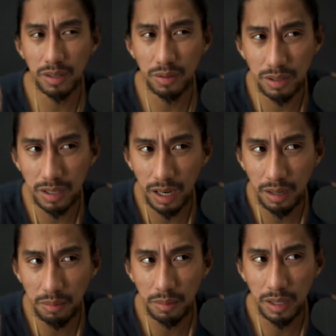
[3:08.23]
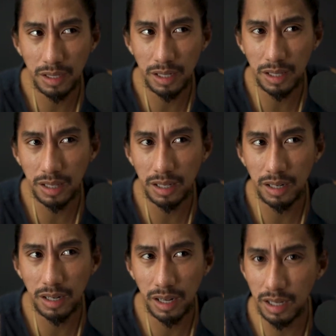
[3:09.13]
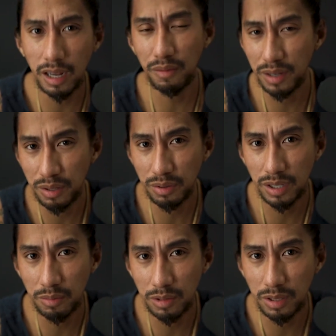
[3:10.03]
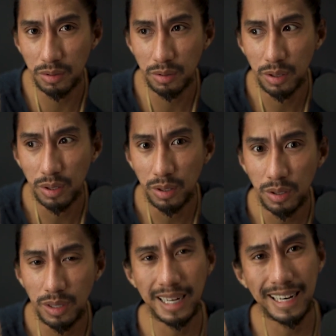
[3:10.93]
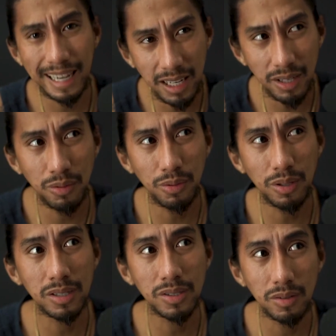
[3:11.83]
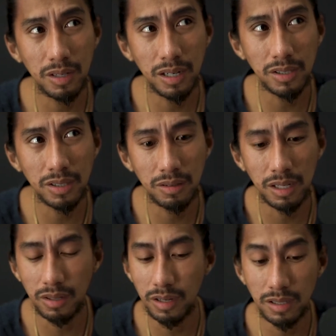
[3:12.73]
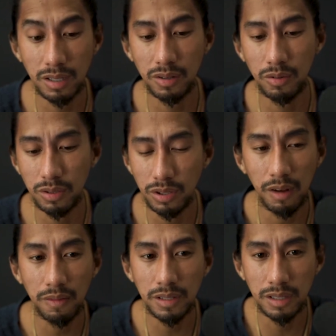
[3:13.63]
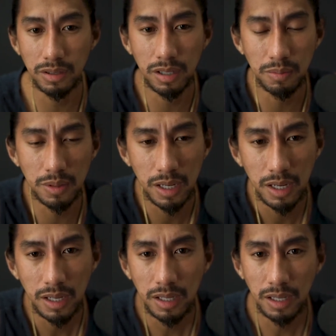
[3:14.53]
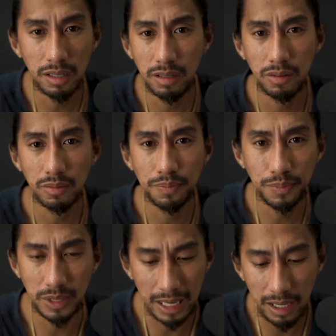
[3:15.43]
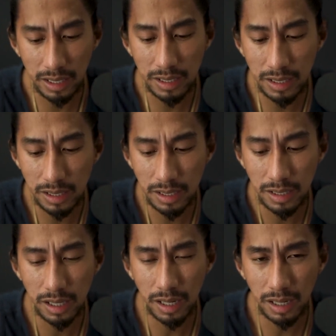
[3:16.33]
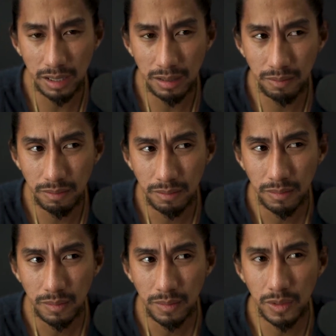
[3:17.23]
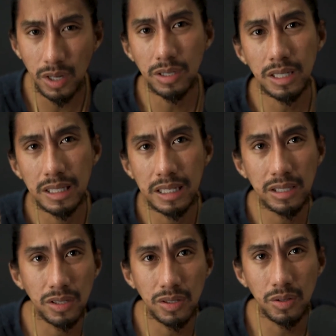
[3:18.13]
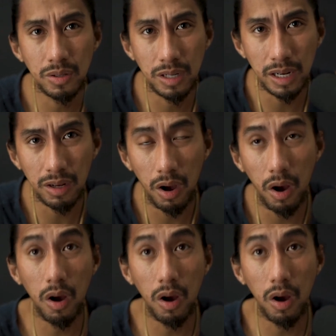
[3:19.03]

a good time, and yet they're not having a good time with you. They like you. There's connection. Like you guys can go on travels and trips, and you know dates, and then there's a disconnect